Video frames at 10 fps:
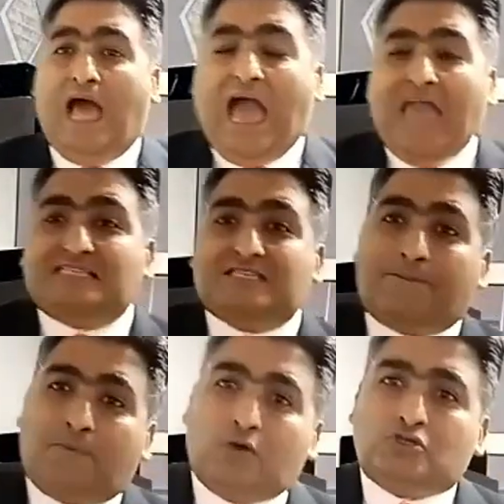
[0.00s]
I
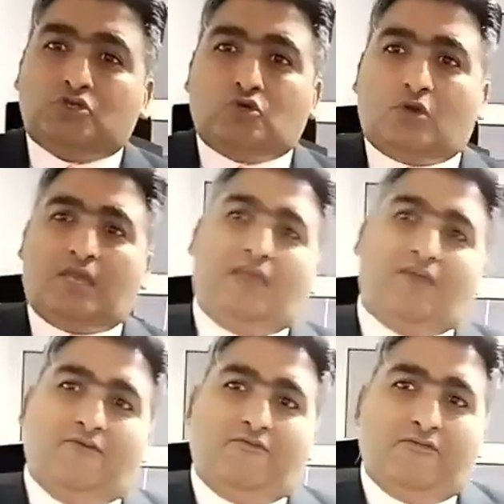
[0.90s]
supposed to
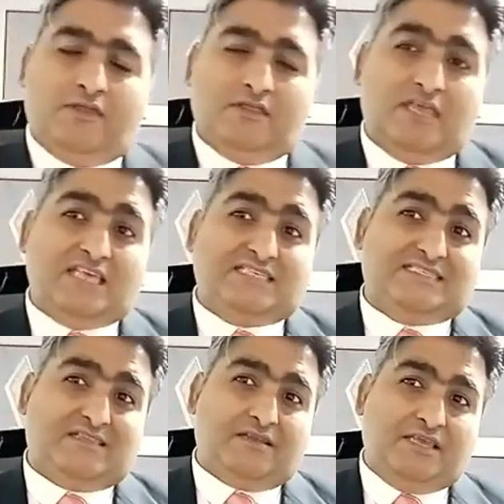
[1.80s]
give
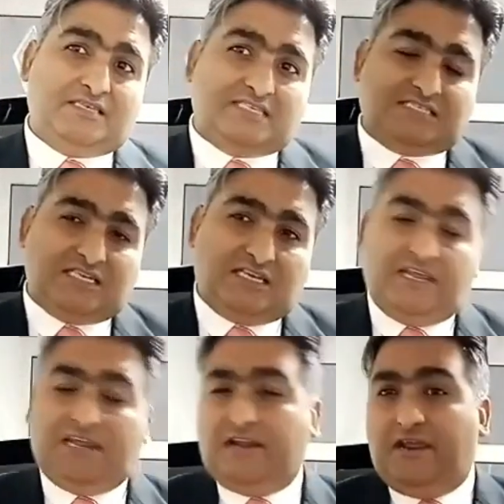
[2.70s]
this
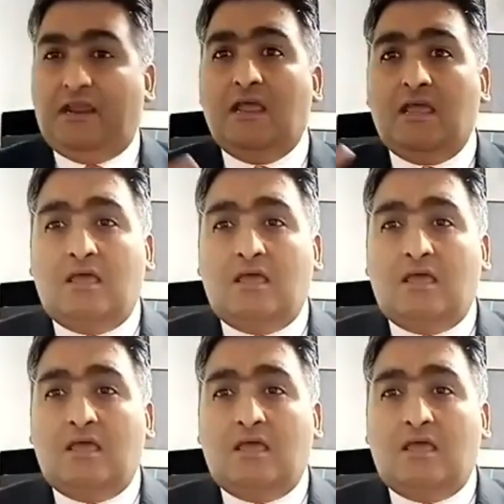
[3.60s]
360-degree